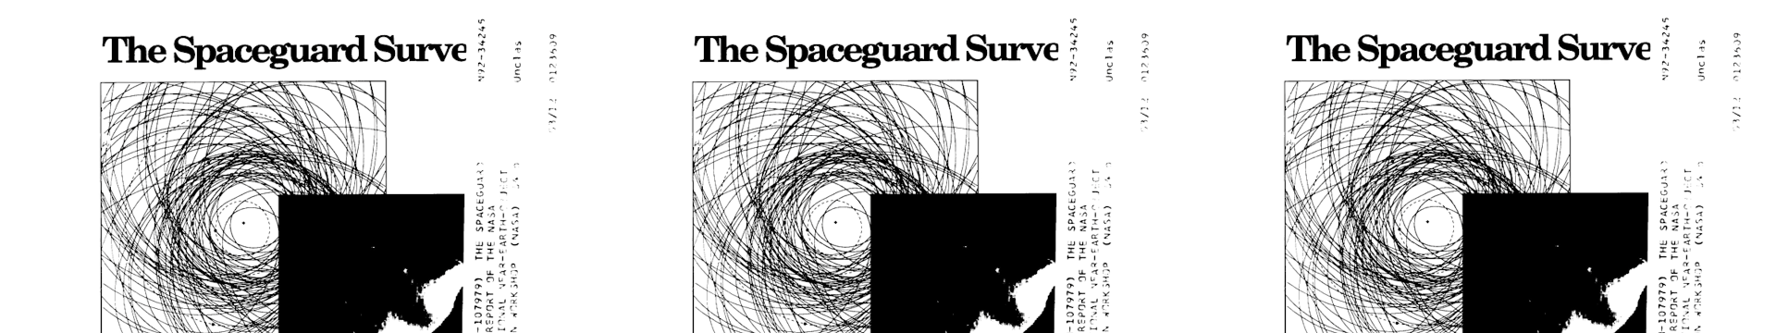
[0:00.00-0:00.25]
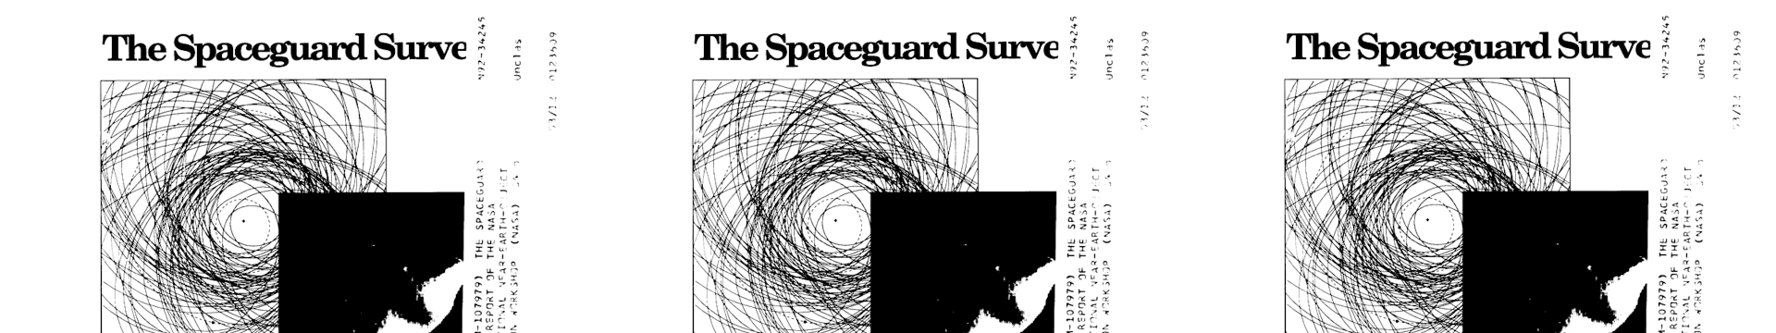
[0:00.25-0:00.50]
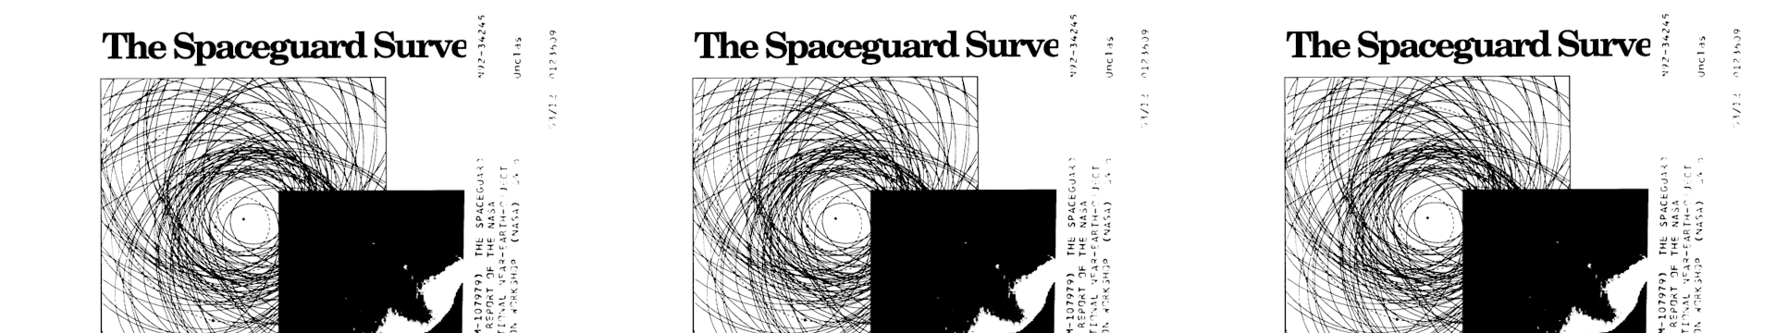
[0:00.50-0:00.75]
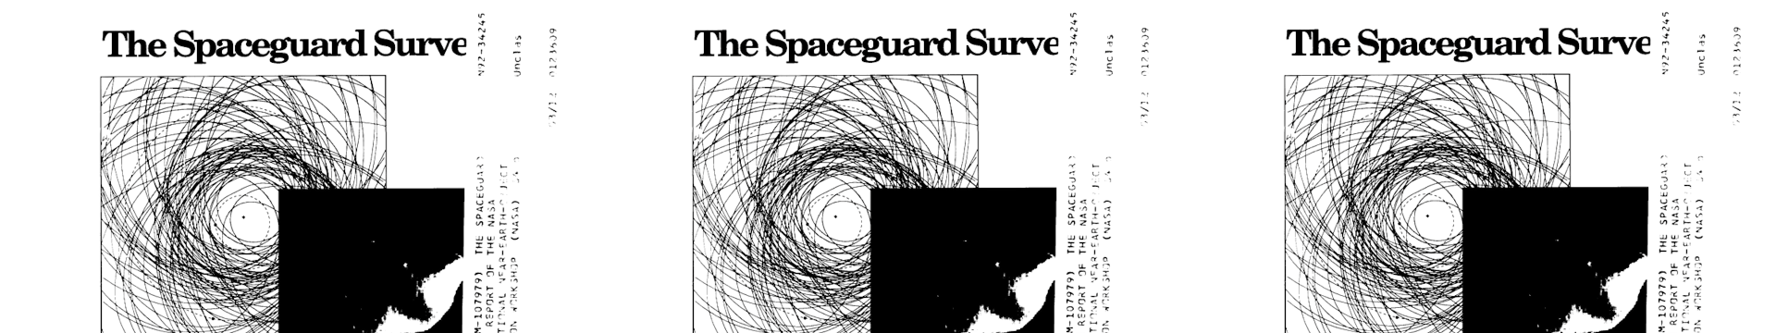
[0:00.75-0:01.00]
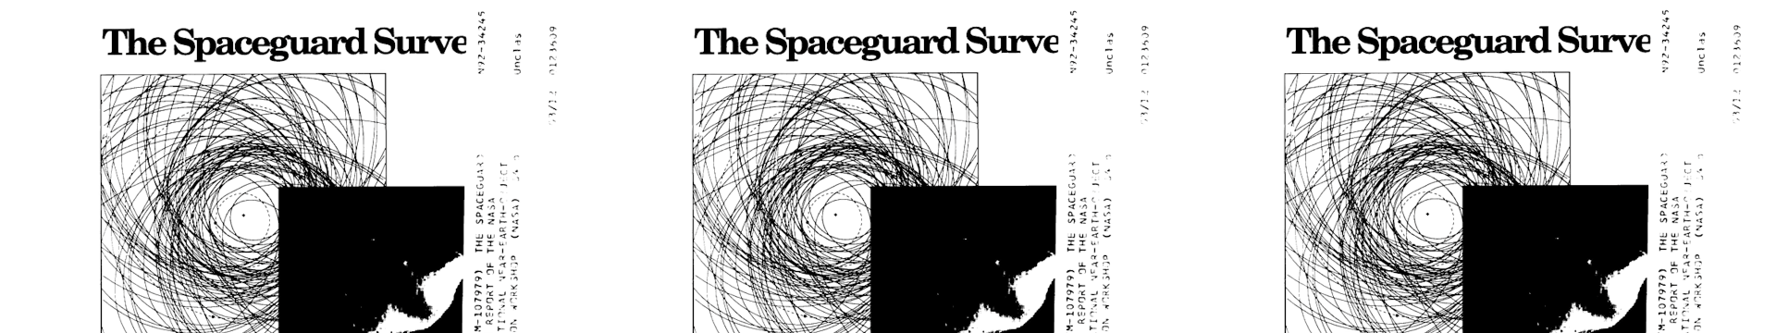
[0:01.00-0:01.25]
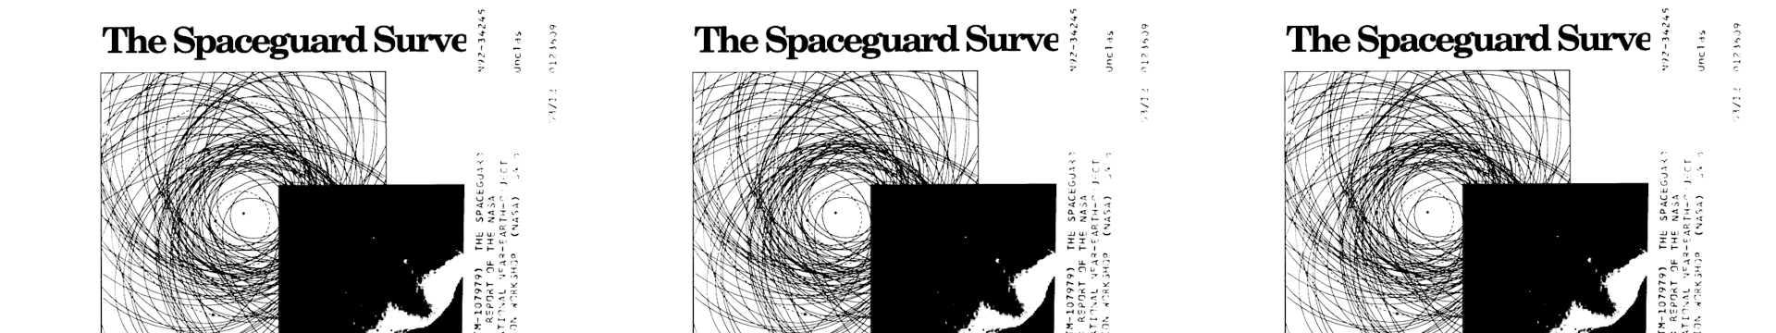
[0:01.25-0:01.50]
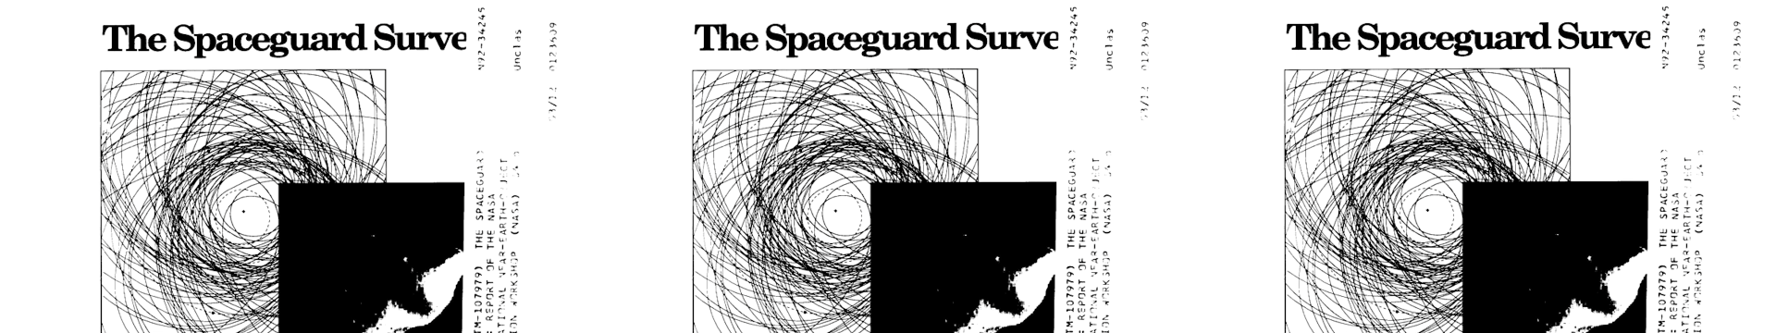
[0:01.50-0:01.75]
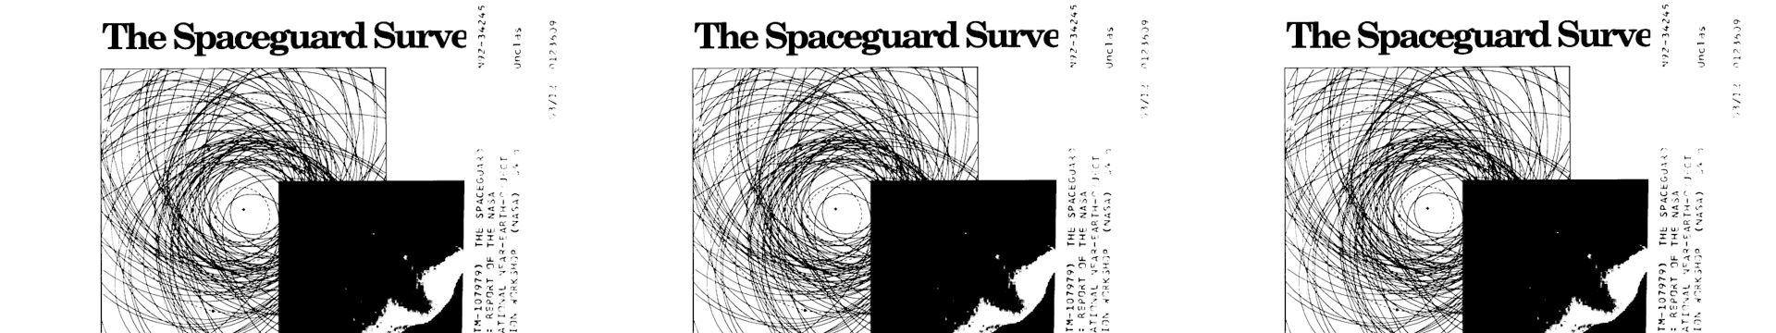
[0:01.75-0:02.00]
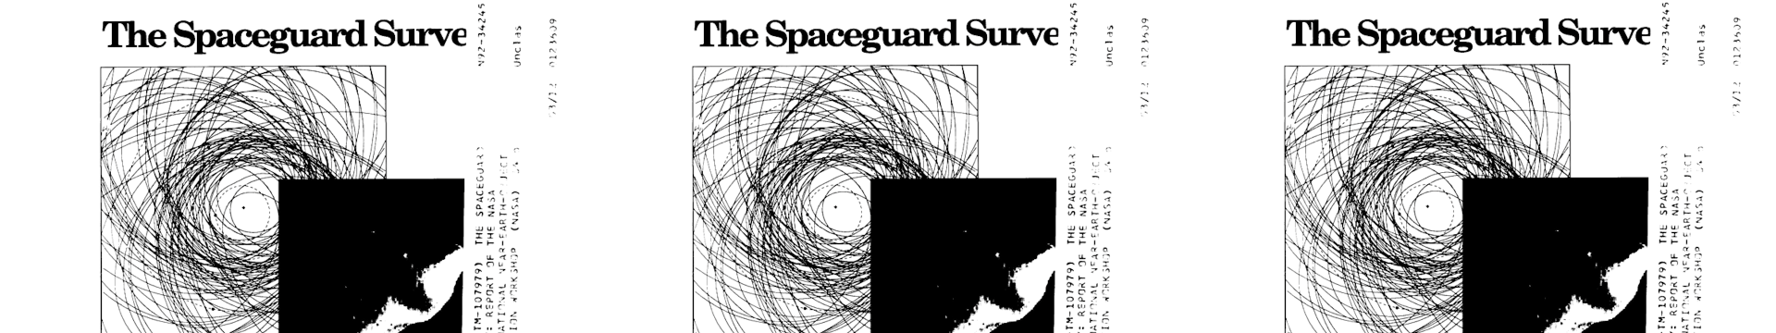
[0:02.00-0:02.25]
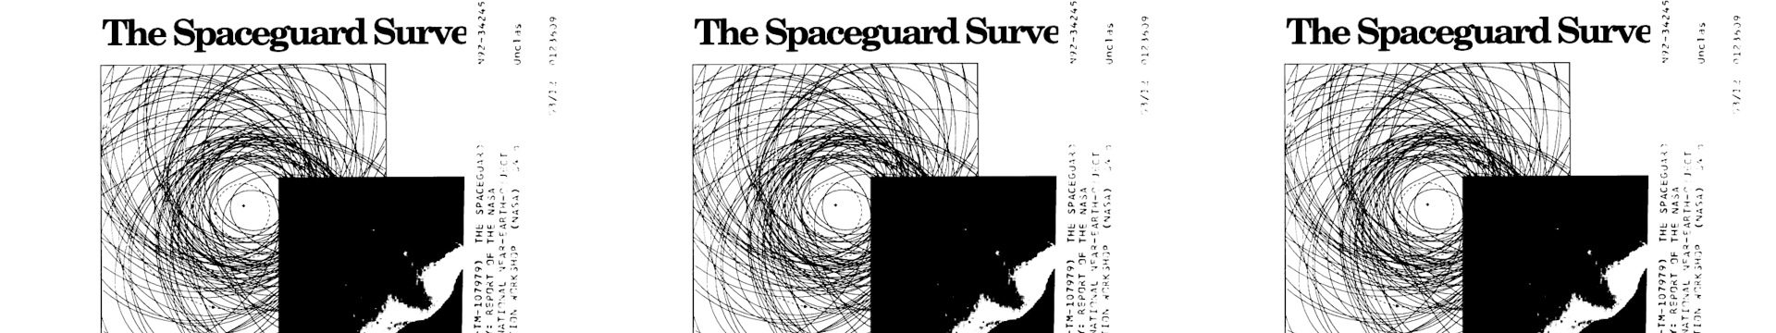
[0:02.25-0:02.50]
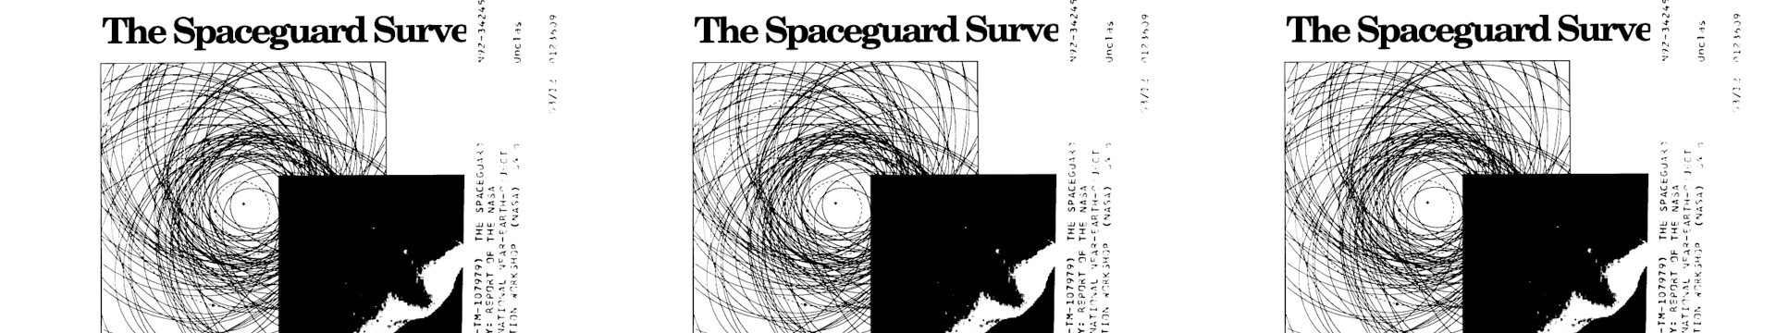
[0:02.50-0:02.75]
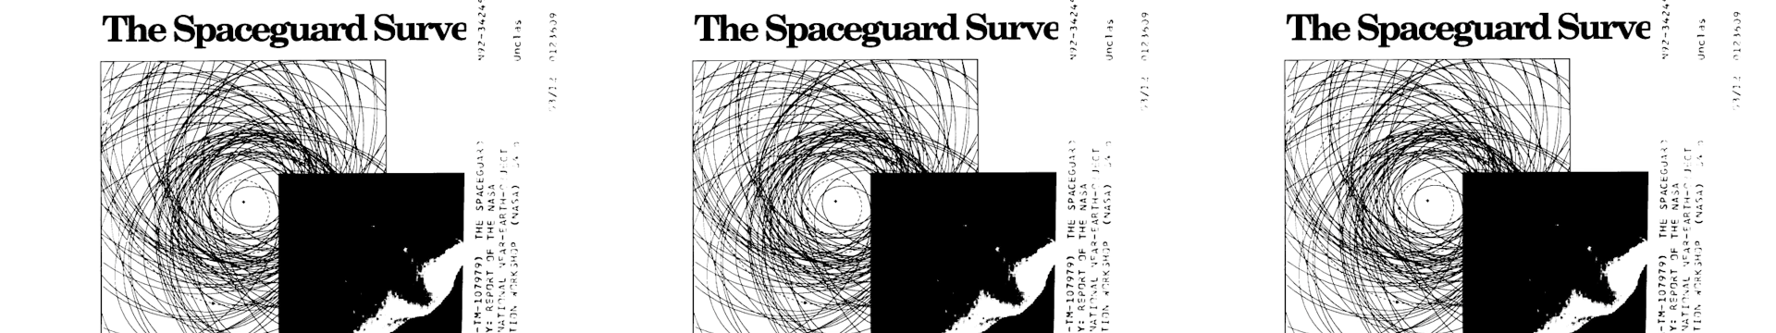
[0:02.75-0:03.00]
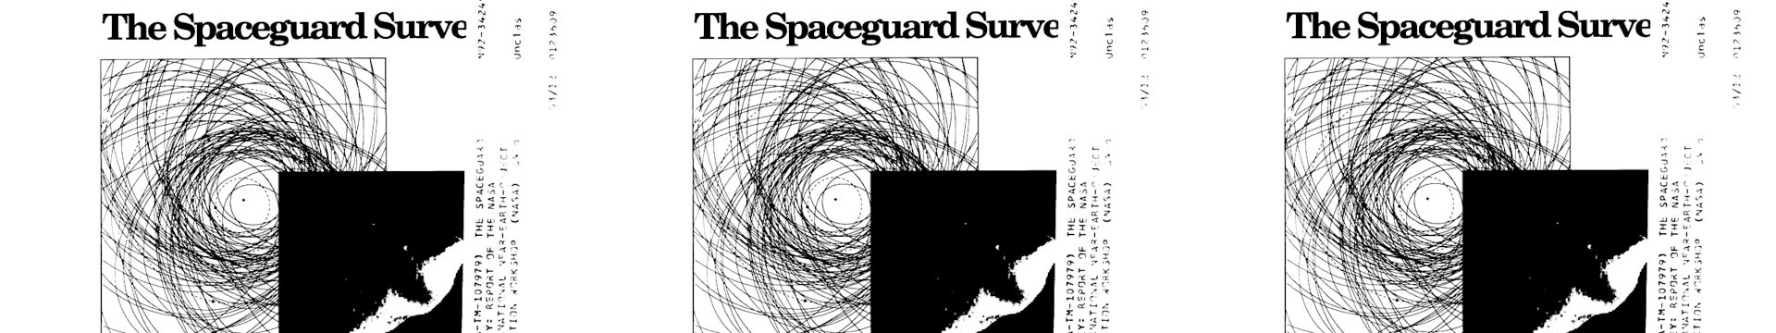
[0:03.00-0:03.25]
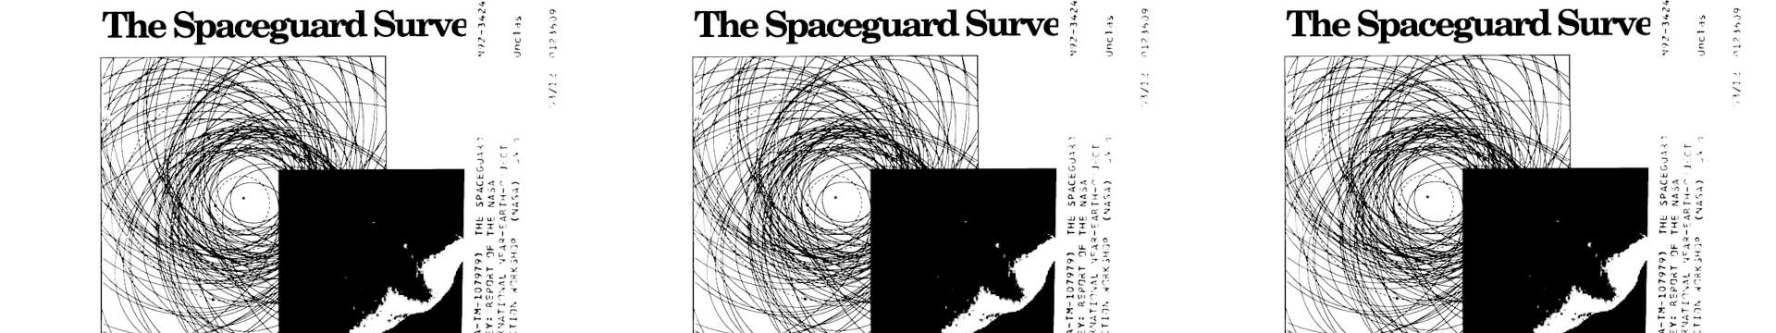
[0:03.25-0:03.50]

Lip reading: Nobody's mouth can be seen.